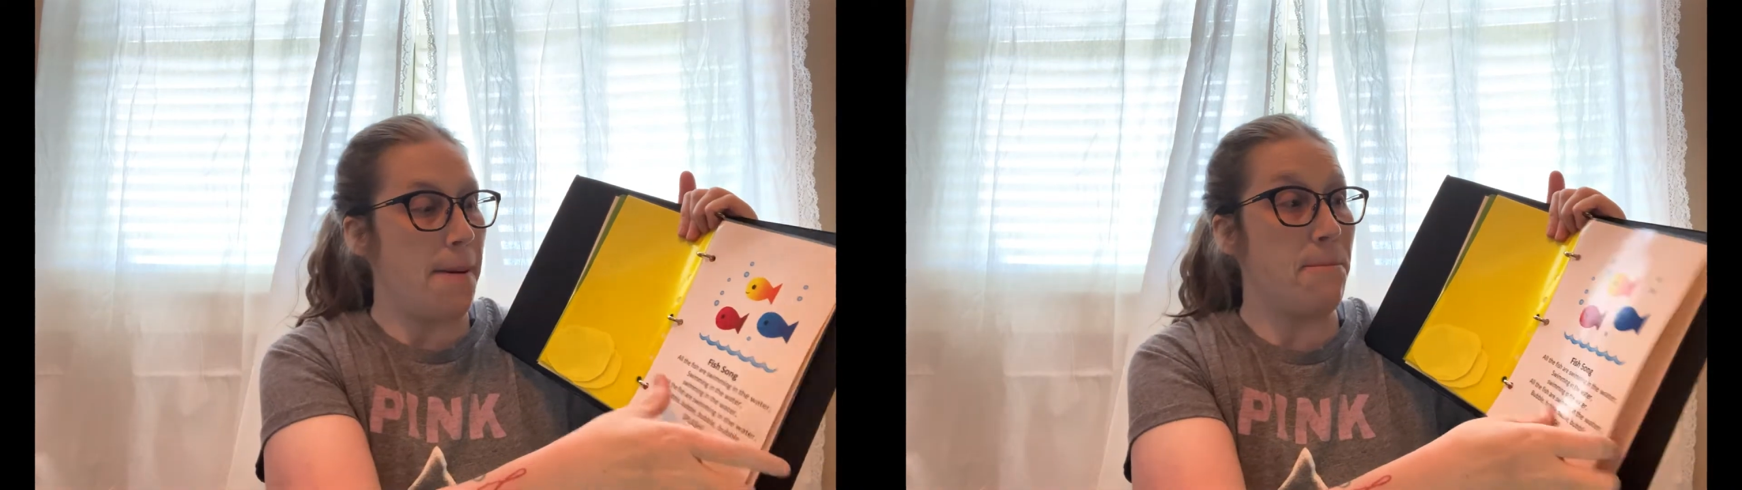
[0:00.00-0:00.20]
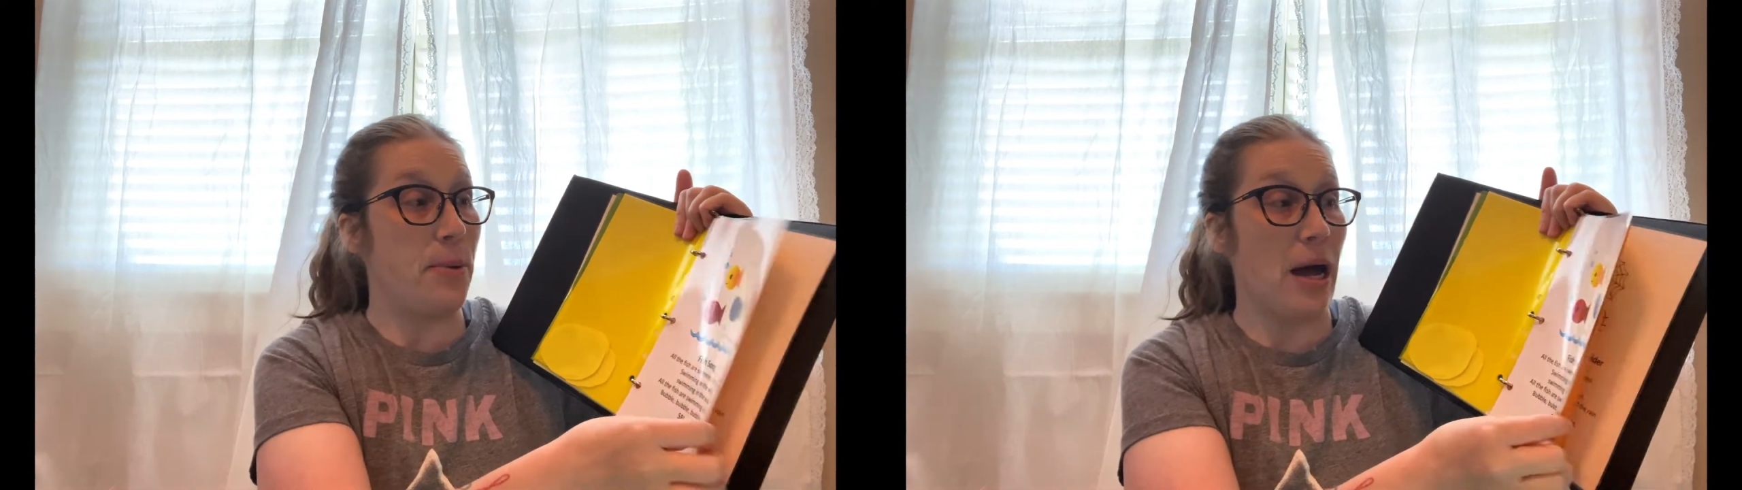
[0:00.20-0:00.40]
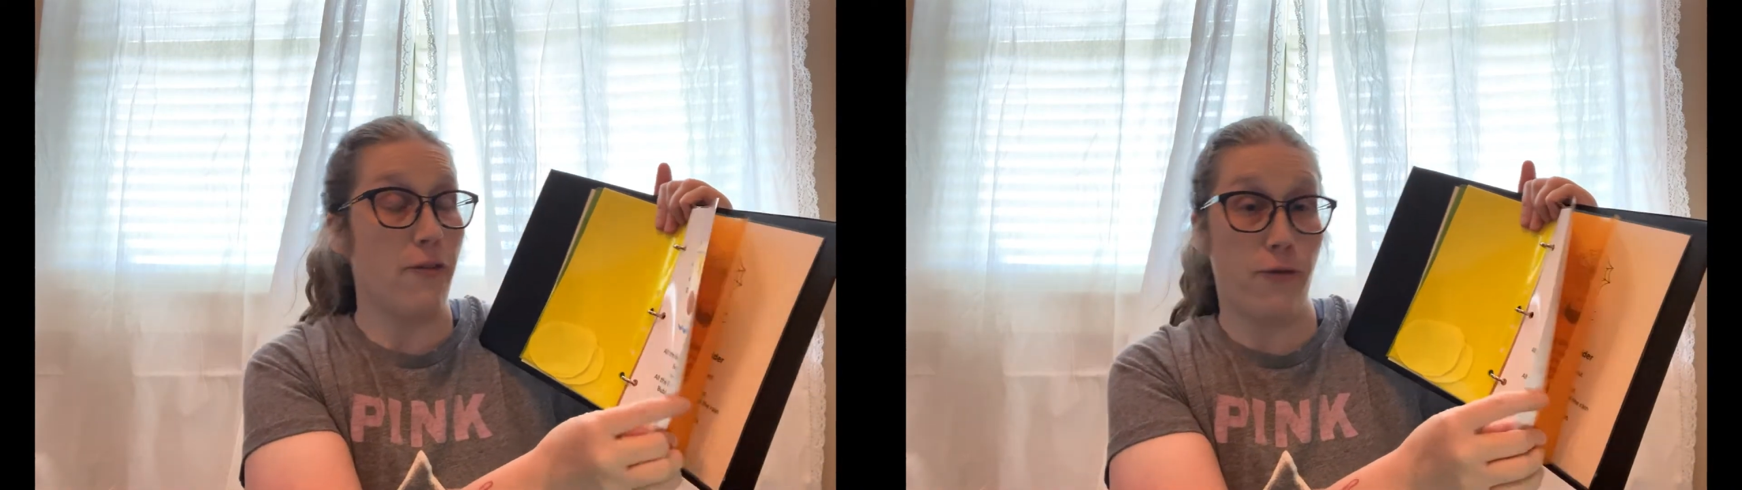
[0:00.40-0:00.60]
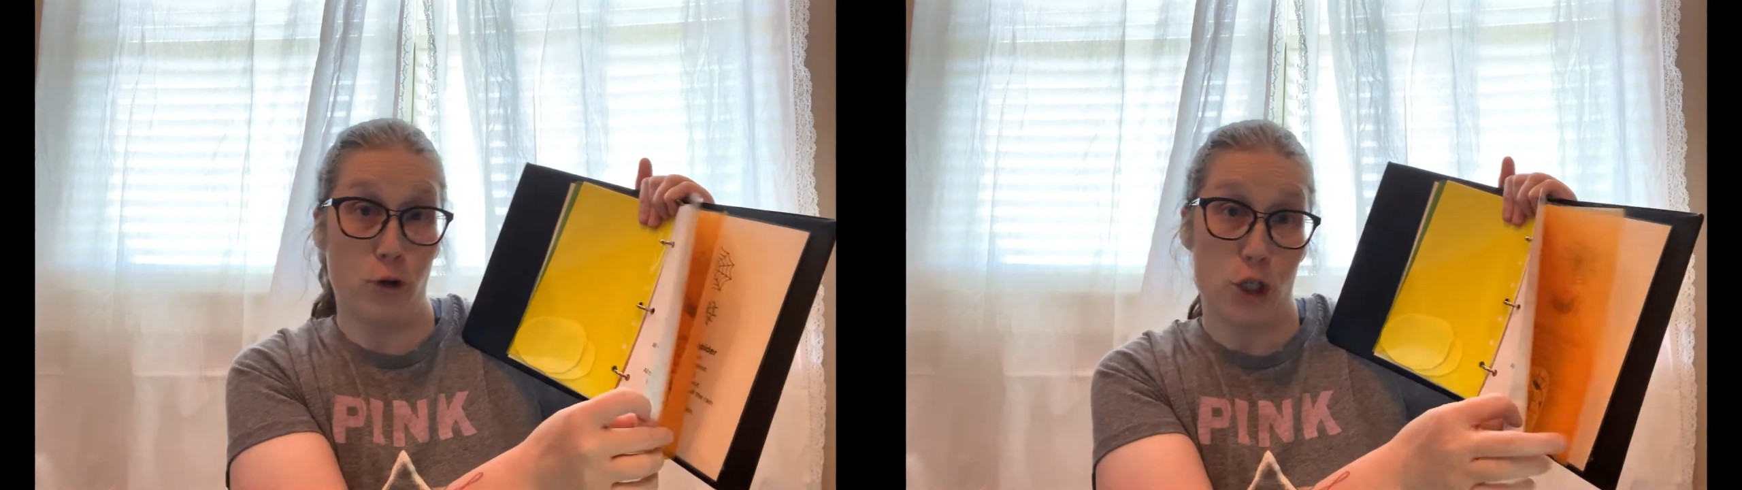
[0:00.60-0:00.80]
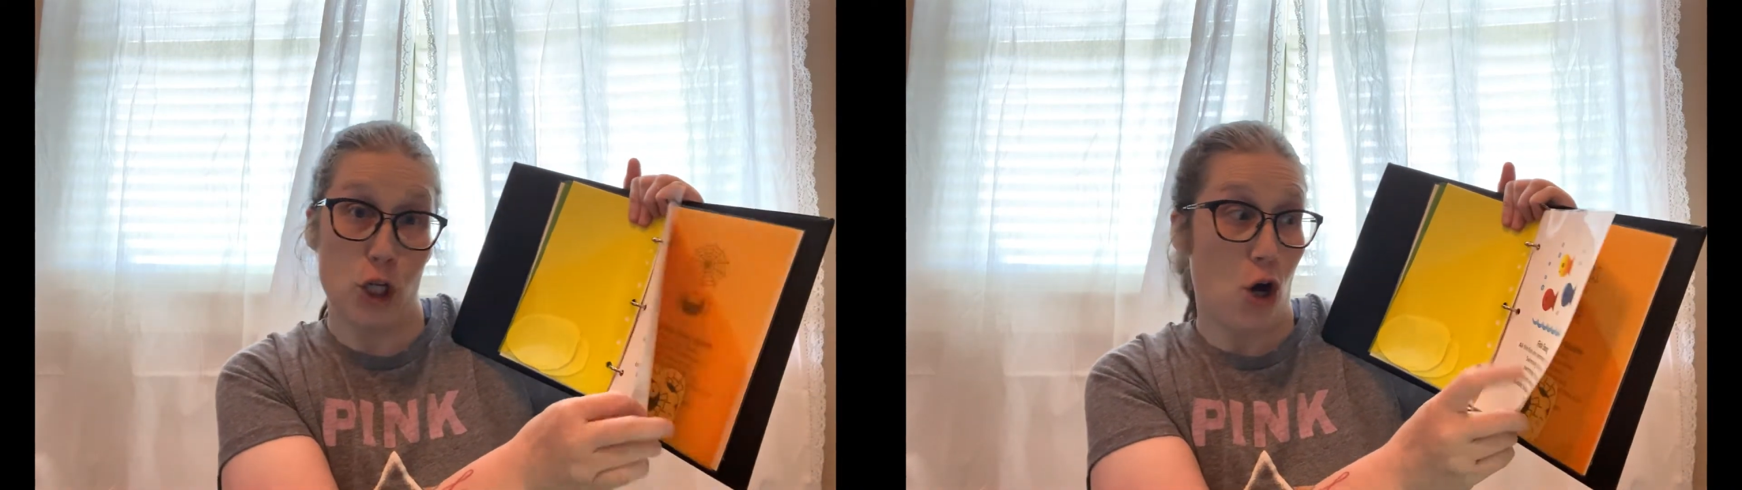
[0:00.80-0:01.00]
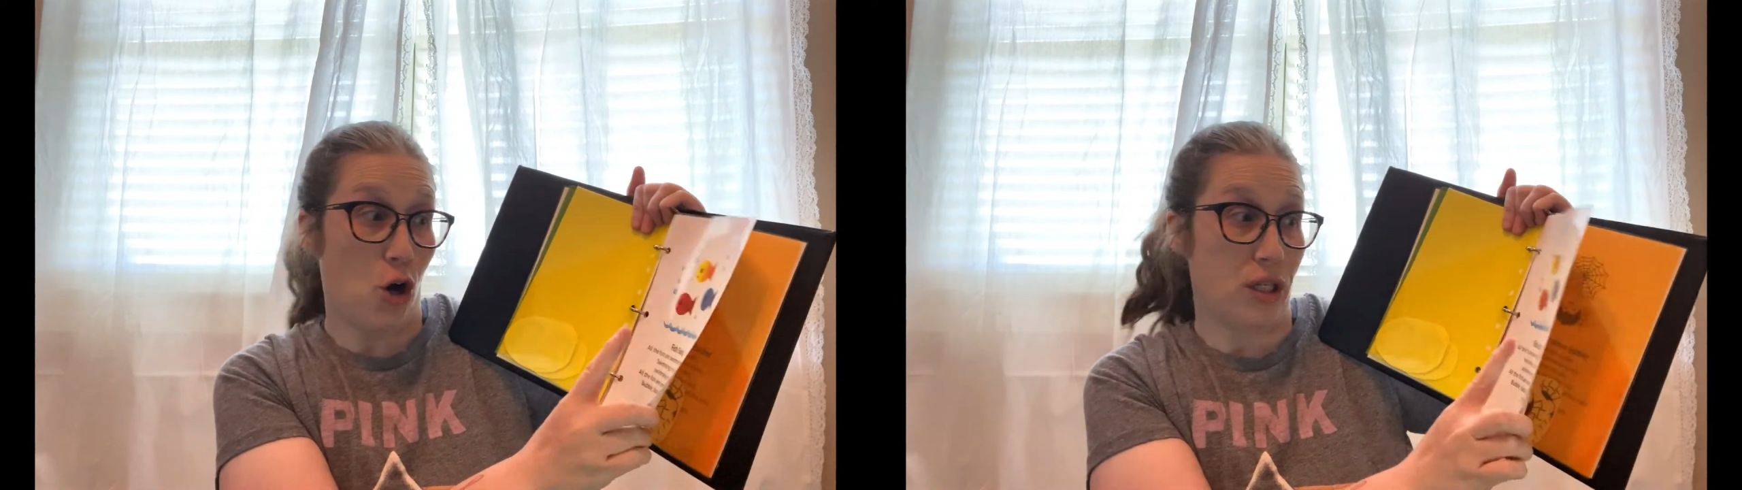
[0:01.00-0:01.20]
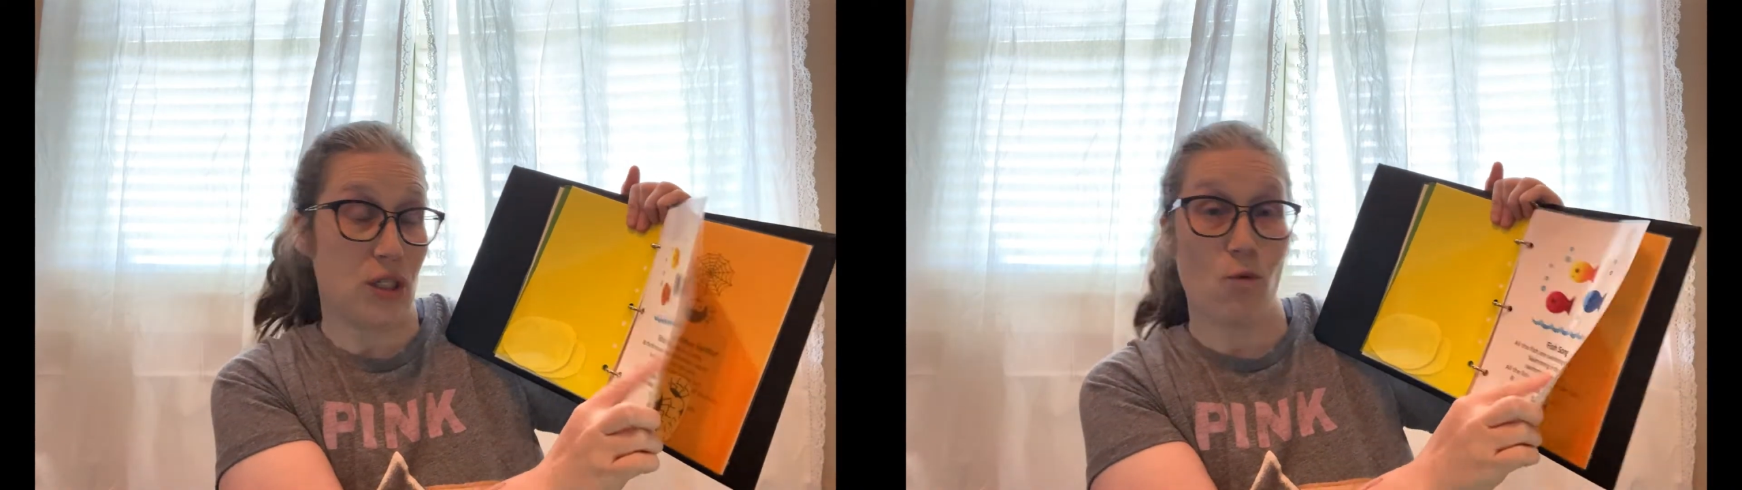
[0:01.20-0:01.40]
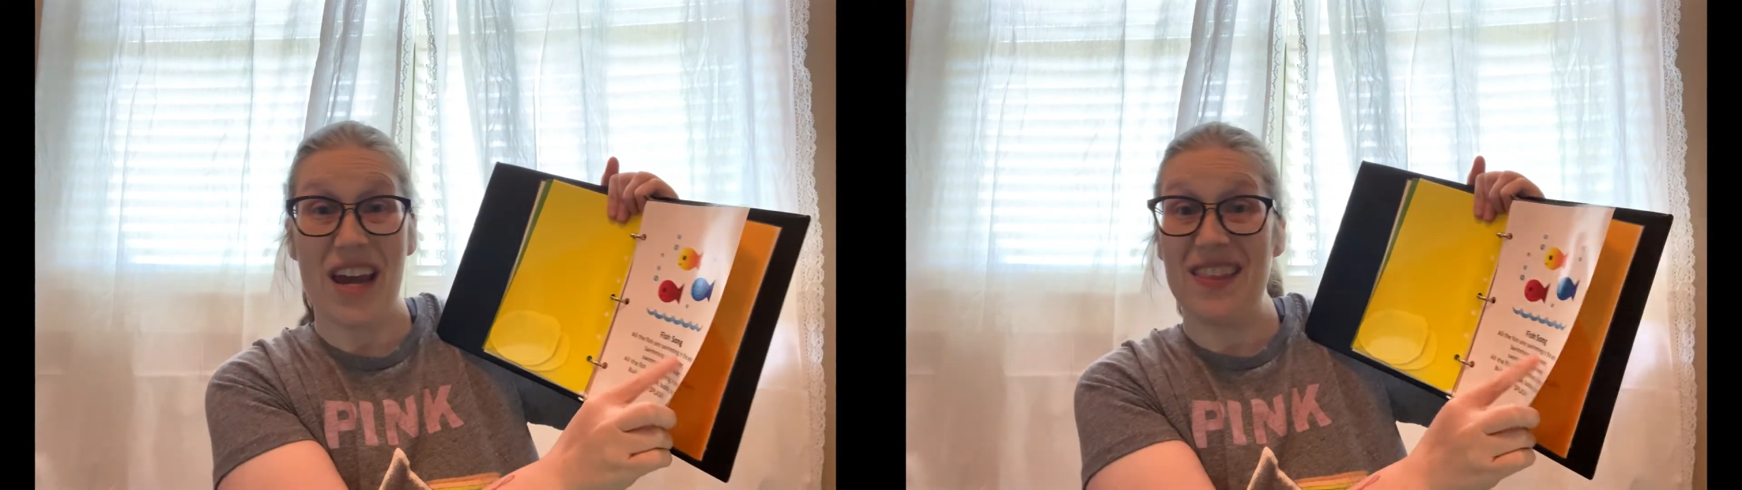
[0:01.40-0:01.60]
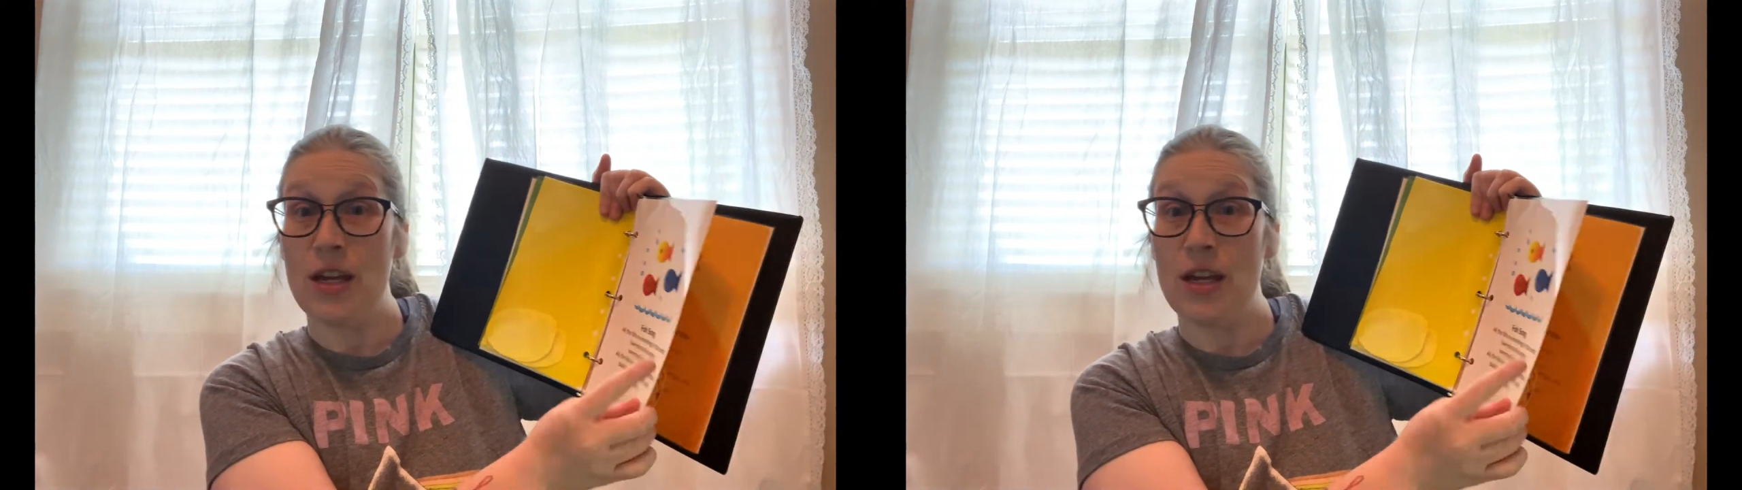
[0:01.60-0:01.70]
but for songs, right,